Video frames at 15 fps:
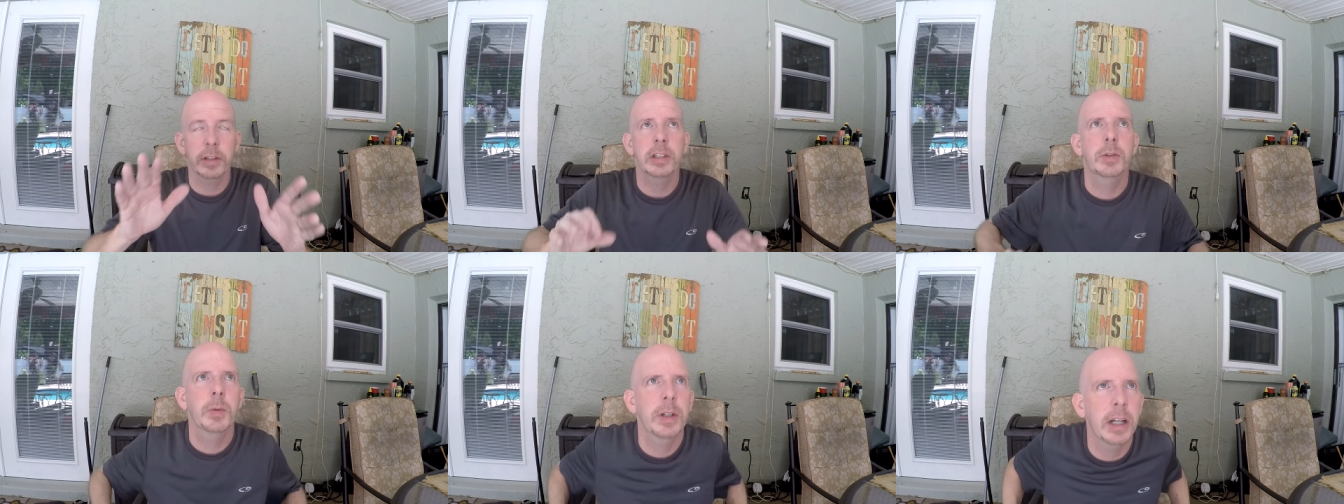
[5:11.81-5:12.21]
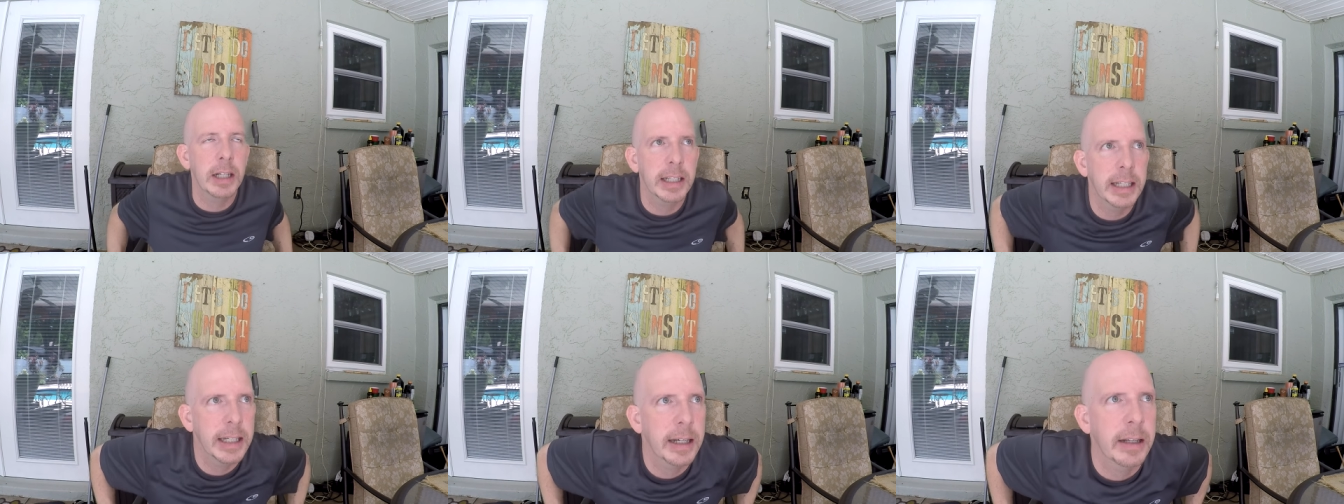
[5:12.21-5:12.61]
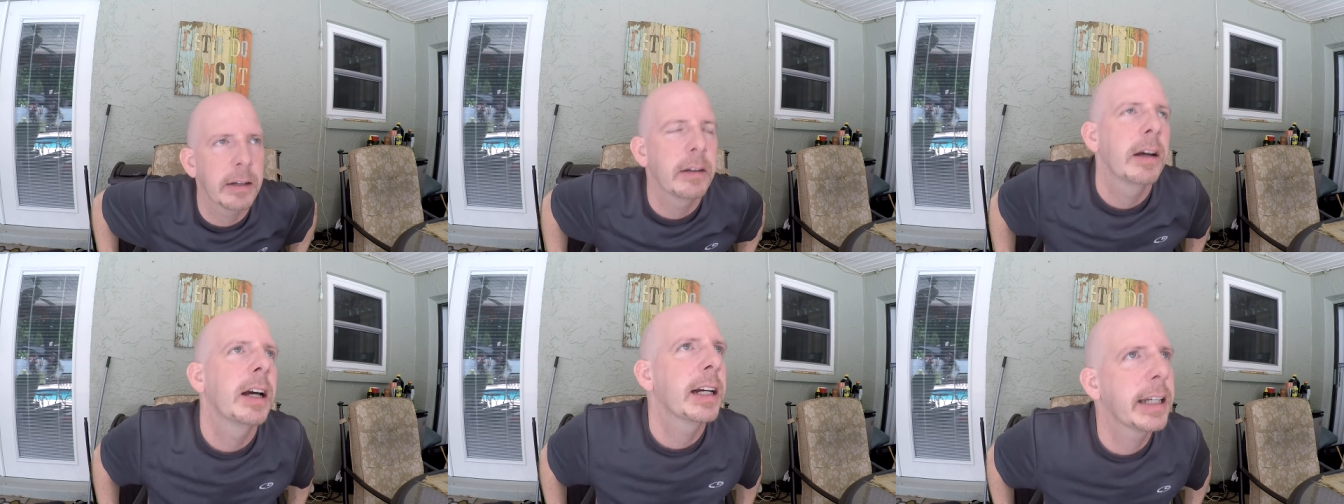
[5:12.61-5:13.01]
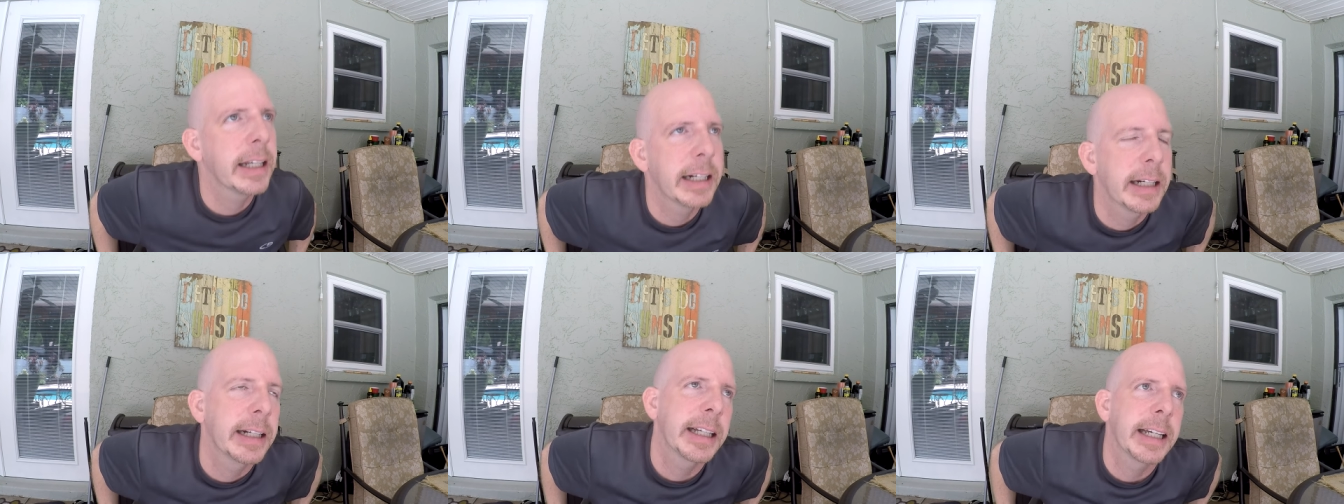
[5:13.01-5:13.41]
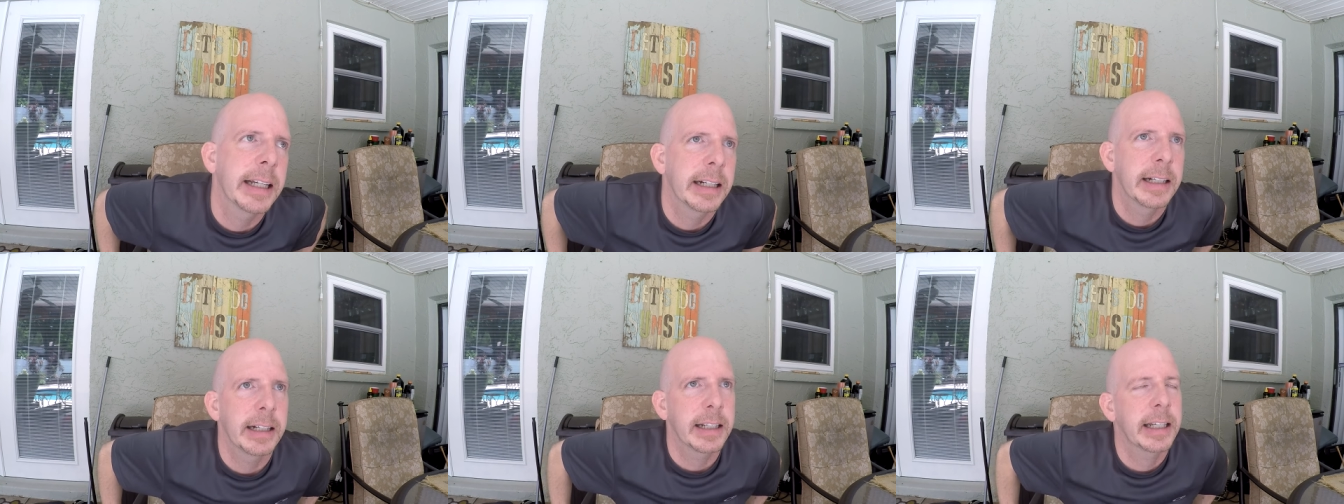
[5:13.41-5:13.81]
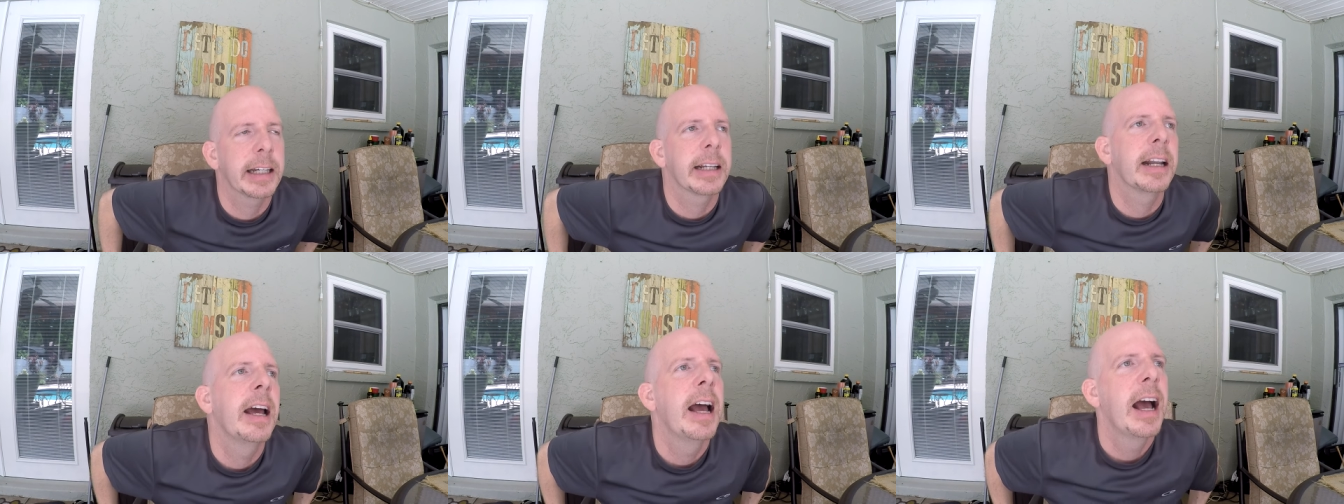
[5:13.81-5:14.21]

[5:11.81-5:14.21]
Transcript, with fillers: this one again, again and again and again.